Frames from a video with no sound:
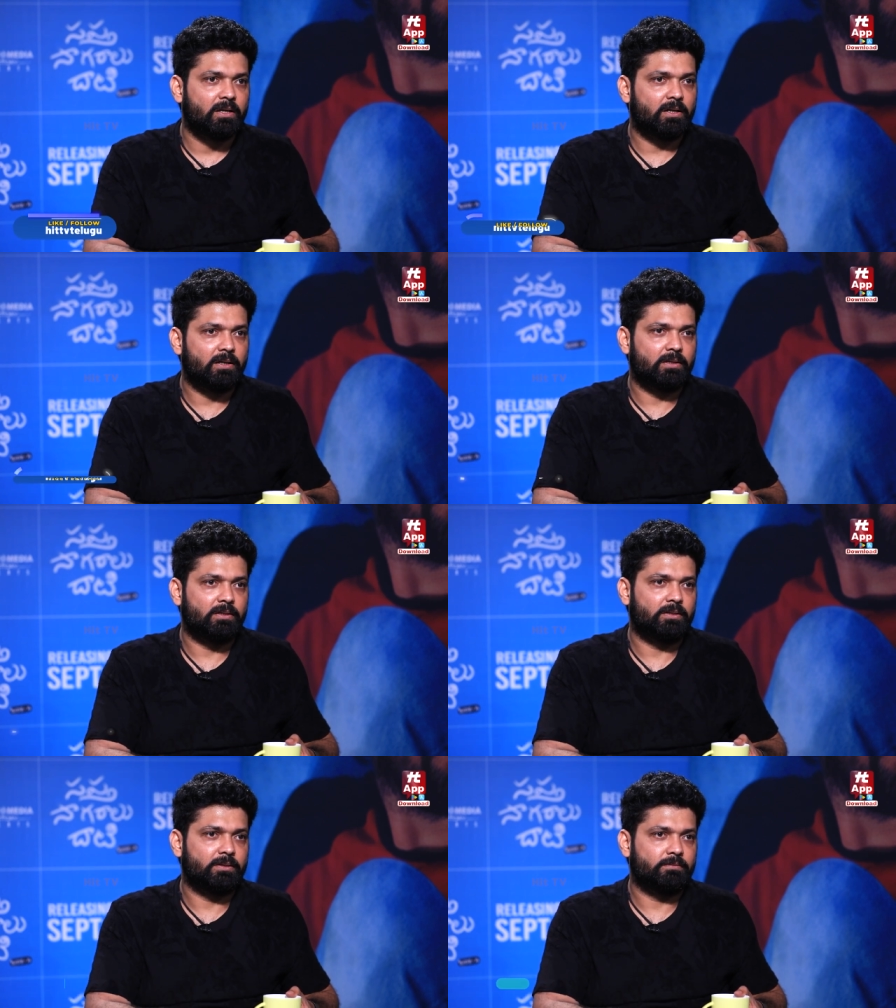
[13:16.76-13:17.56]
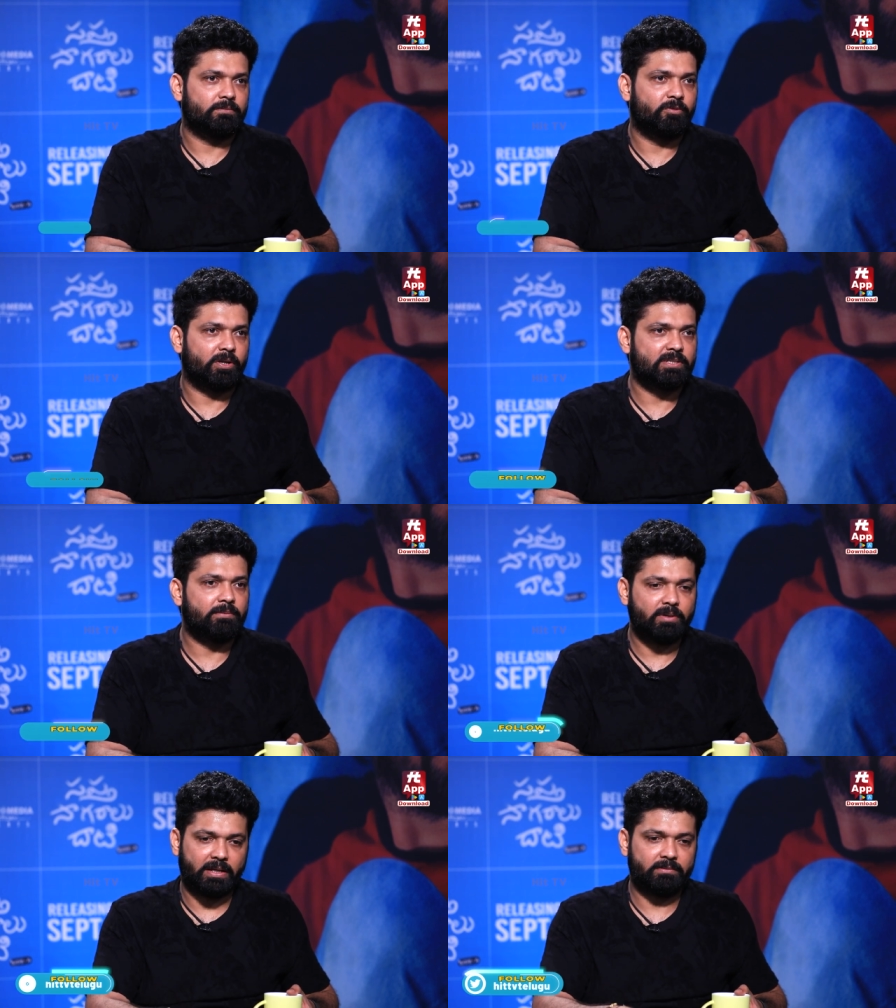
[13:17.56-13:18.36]
Uh, for
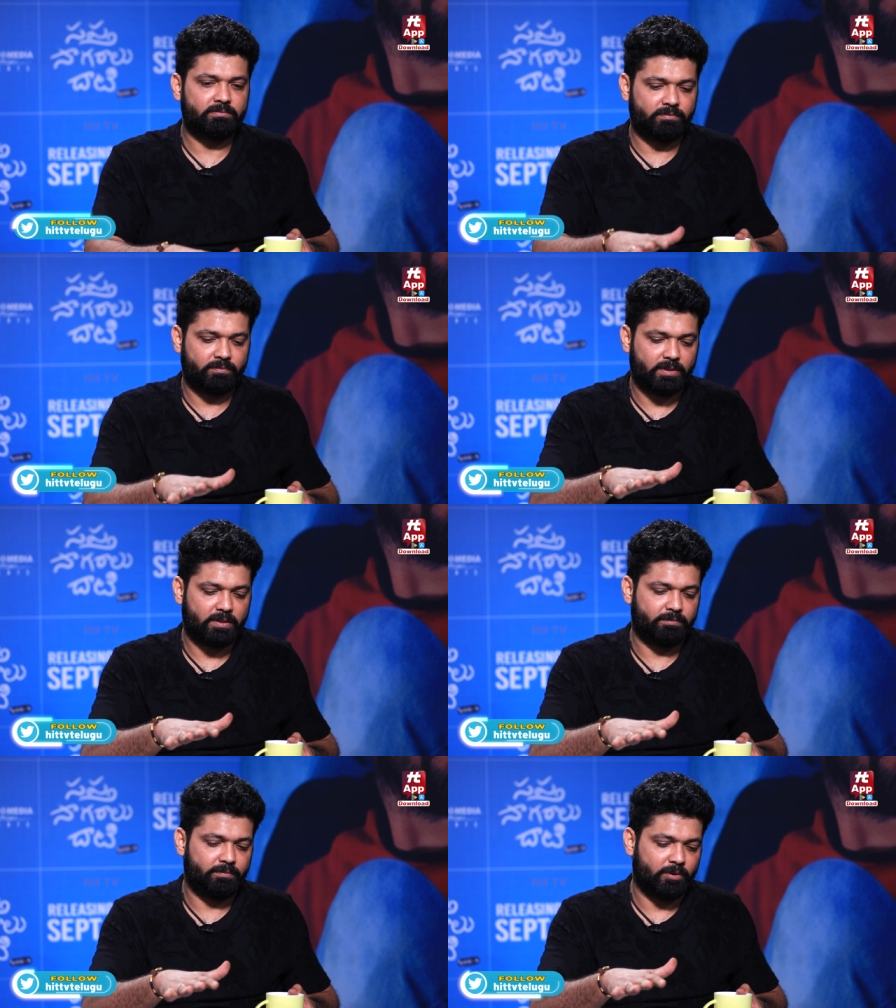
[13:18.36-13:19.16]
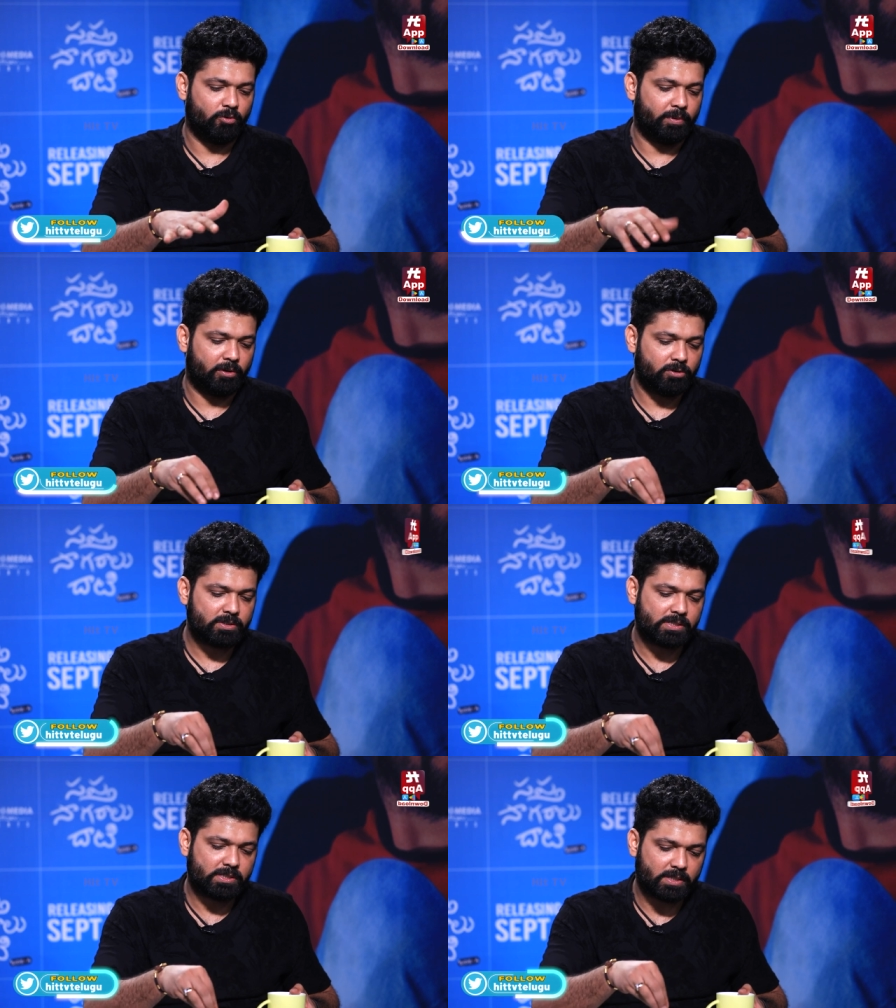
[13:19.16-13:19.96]
example, if, uh, you know, because
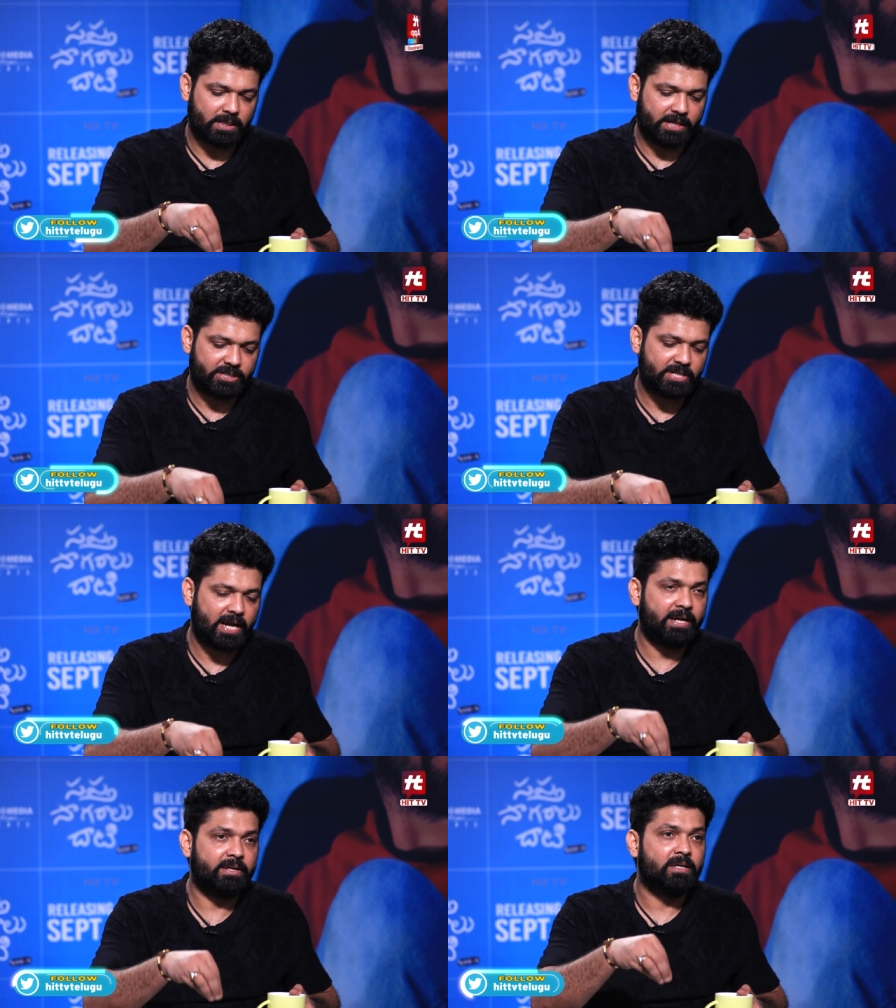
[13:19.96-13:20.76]
Yash had.